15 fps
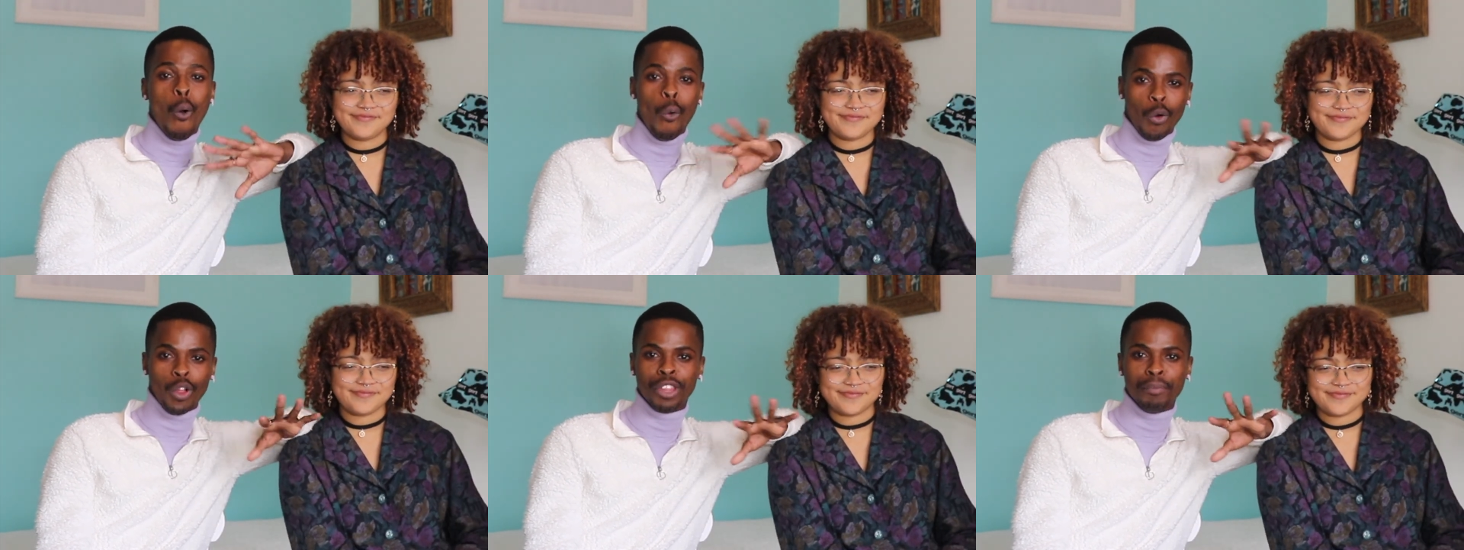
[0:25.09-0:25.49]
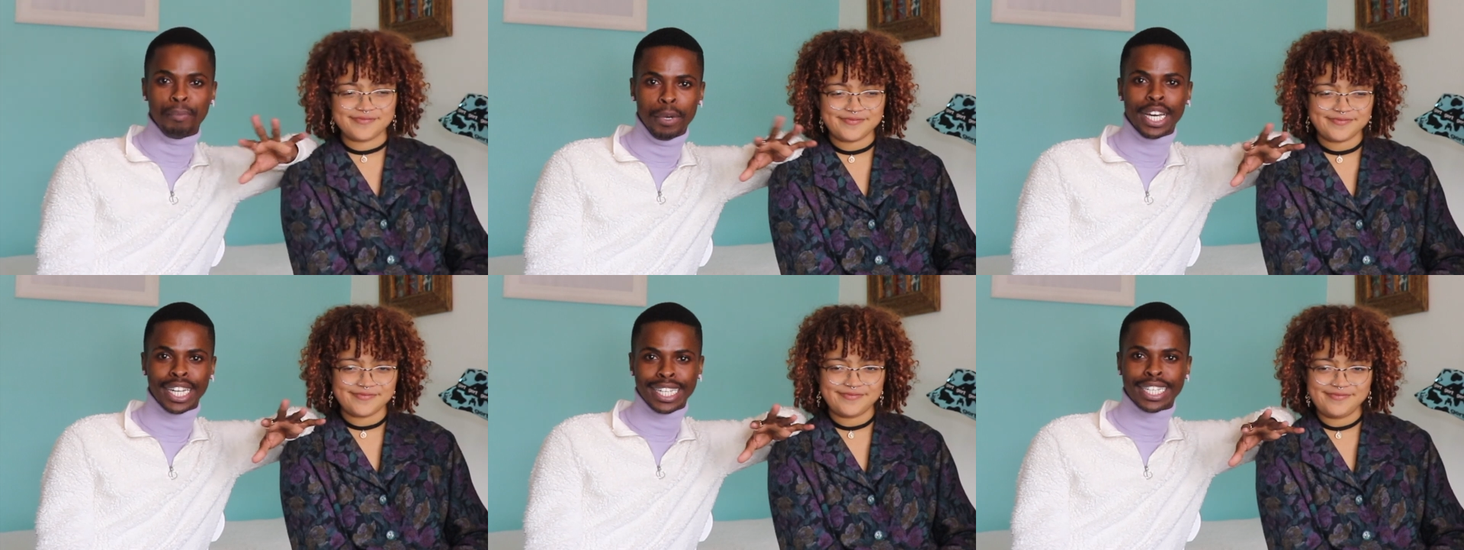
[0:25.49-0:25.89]
Speaker 1: all the
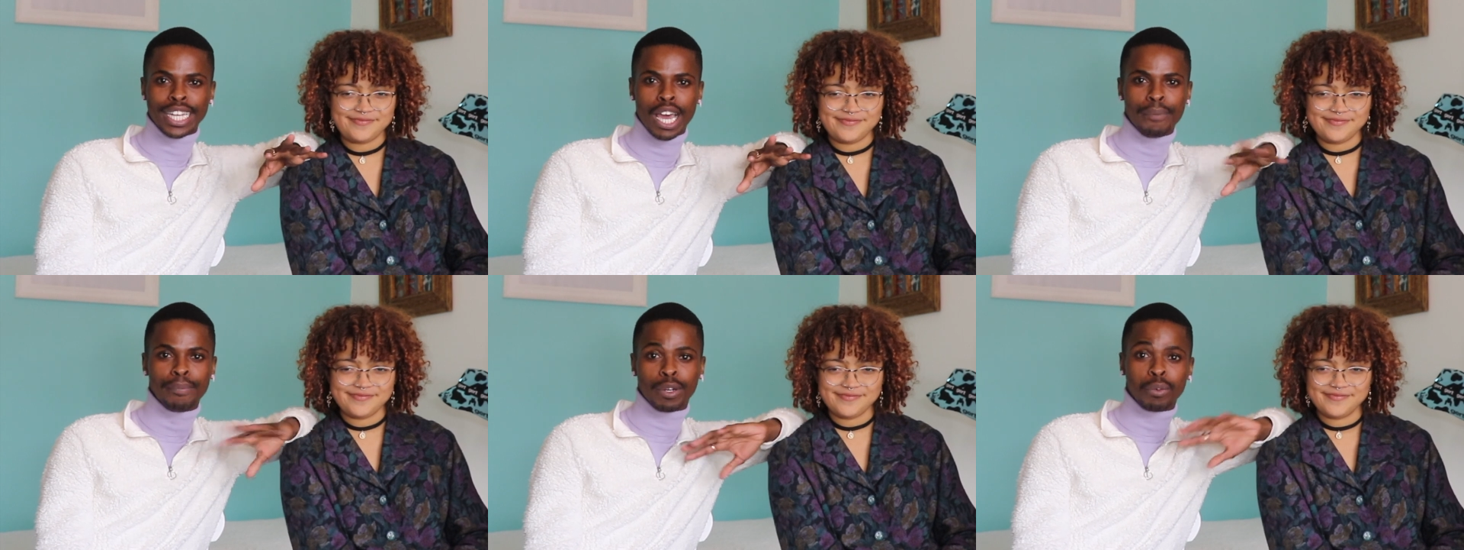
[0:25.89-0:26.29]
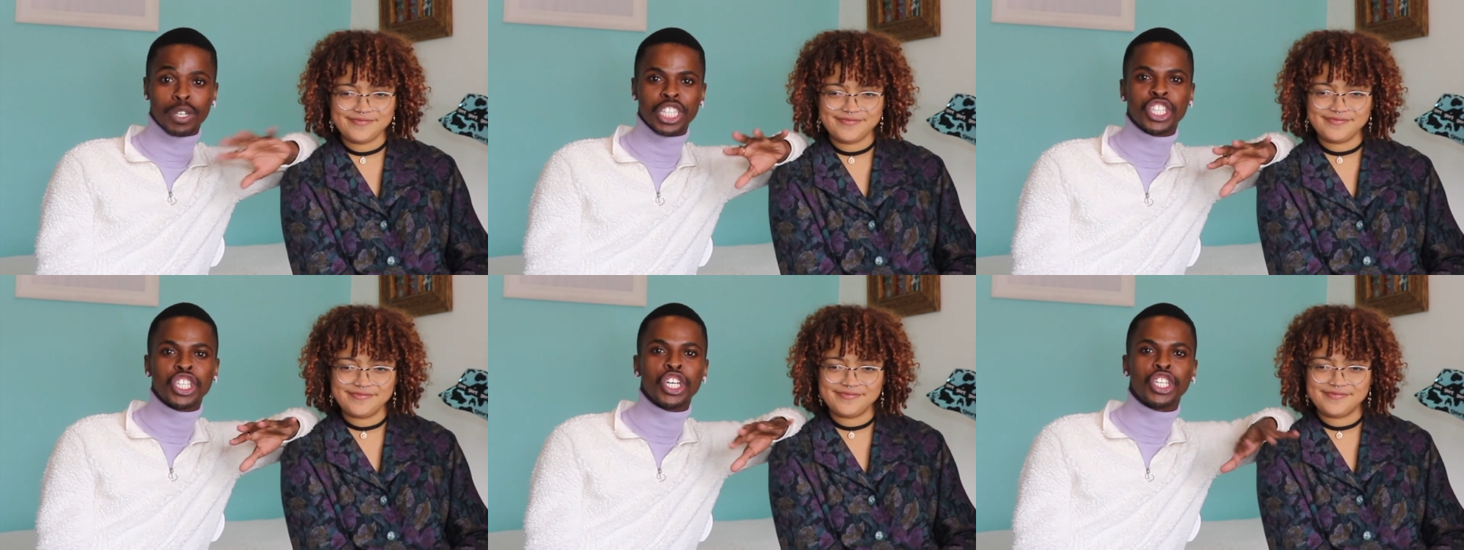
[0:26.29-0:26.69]
bloody time, but
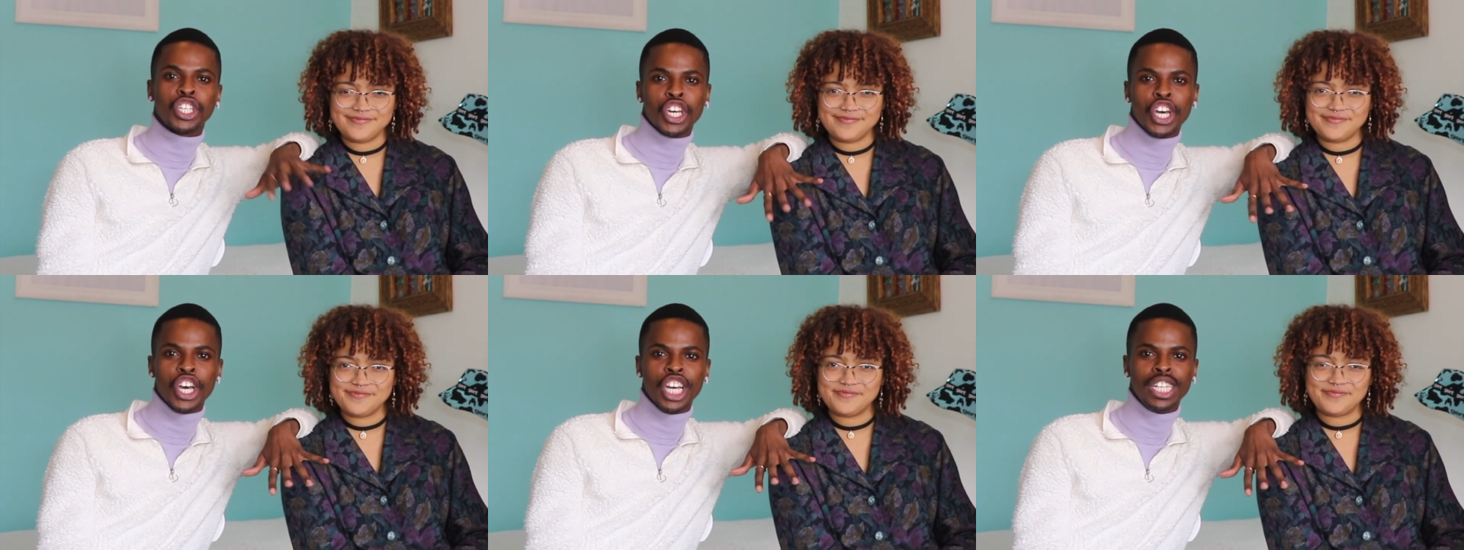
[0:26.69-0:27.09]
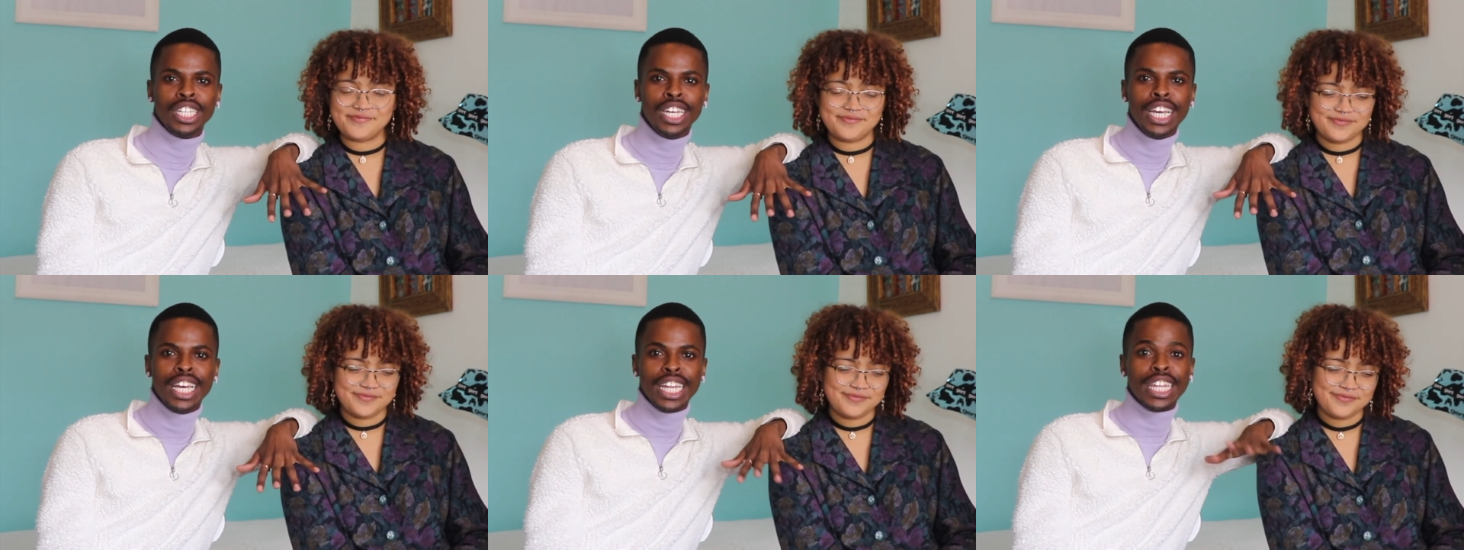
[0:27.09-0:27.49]
when it's her
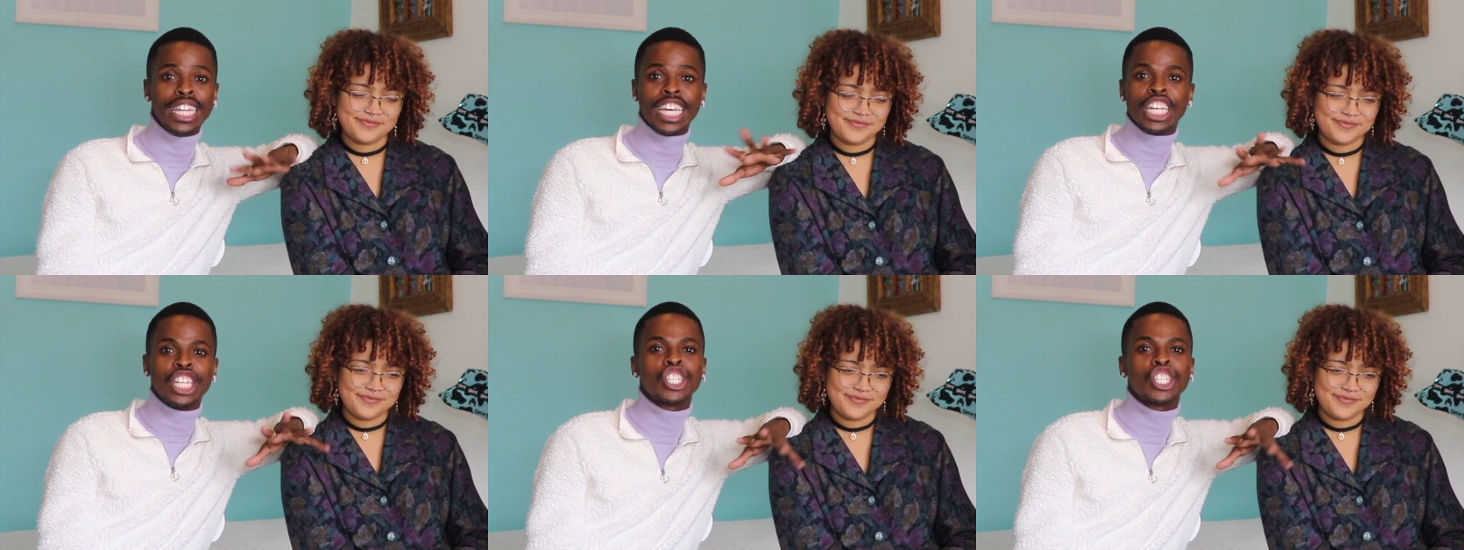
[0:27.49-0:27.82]
turn, then